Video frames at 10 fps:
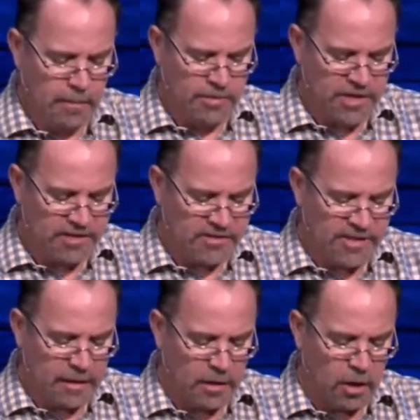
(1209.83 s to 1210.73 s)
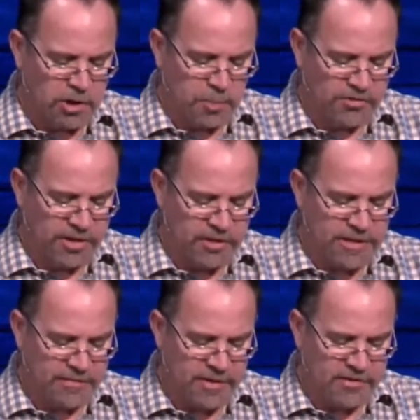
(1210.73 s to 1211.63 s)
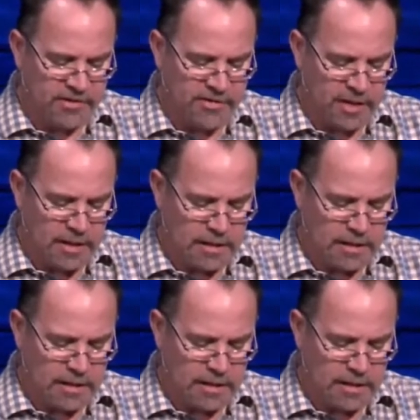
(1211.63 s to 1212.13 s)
check this out. A large percentage have this to say.